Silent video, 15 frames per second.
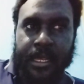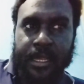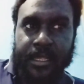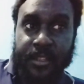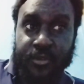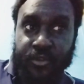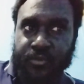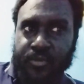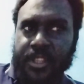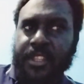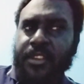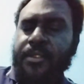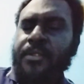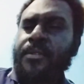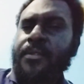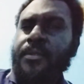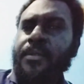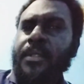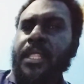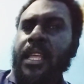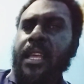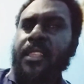news video
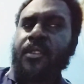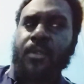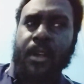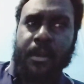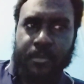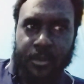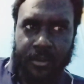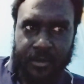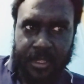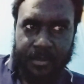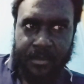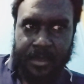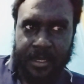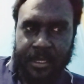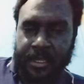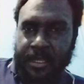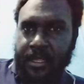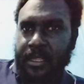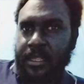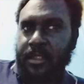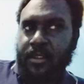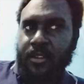na you uploading
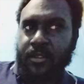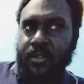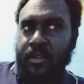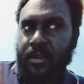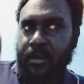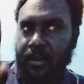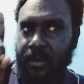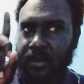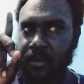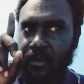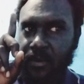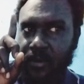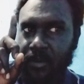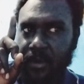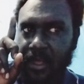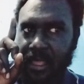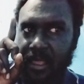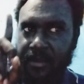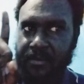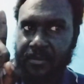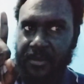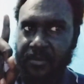lo
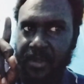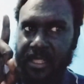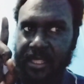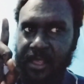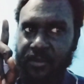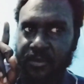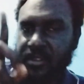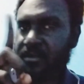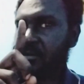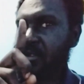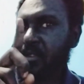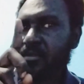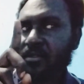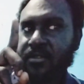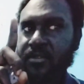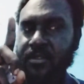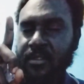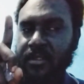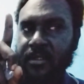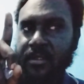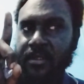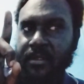every 1000 views
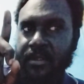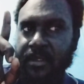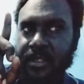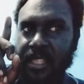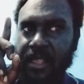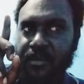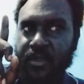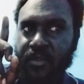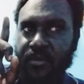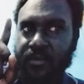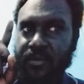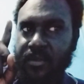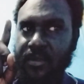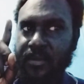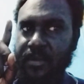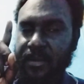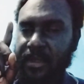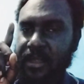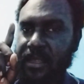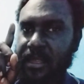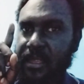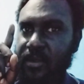then you
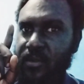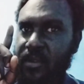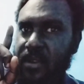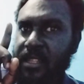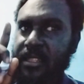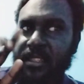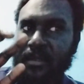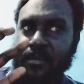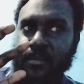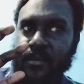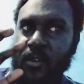collect him